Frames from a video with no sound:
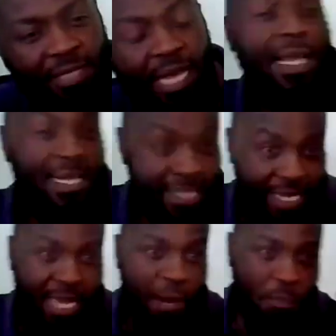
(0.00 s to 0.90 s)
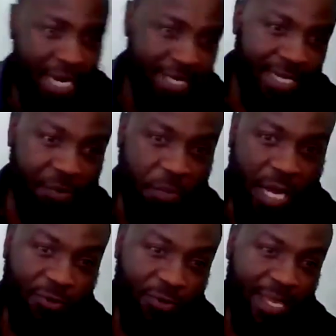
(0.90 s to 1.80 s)
And scalability is
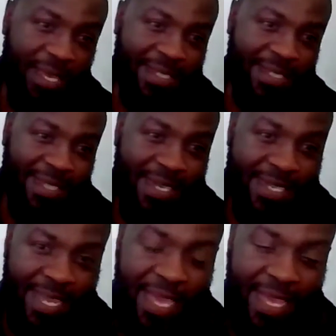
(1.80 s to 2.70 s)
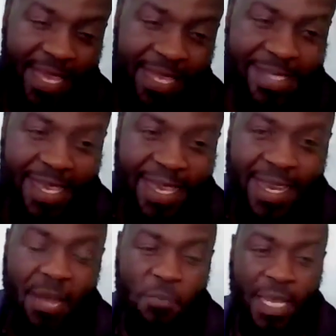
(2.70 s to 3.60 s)
part of it, that
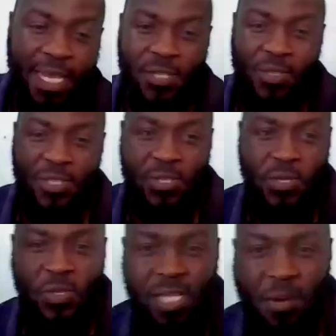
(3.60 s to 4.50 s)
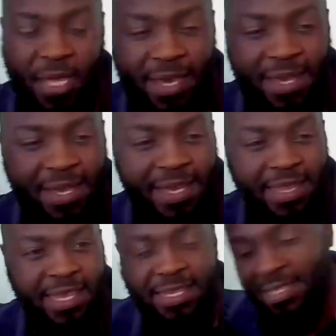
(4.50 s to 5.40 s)
scaling applications is also something
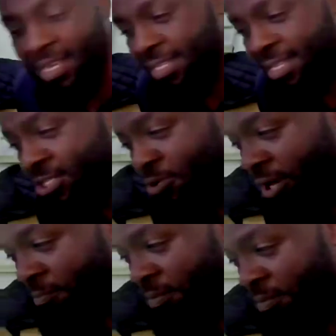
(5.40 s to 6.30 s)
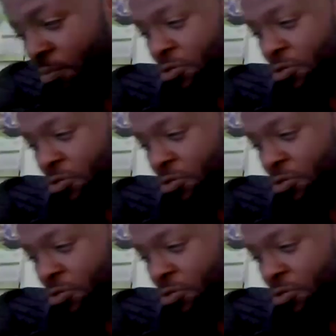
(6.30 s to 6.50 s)
that you can be able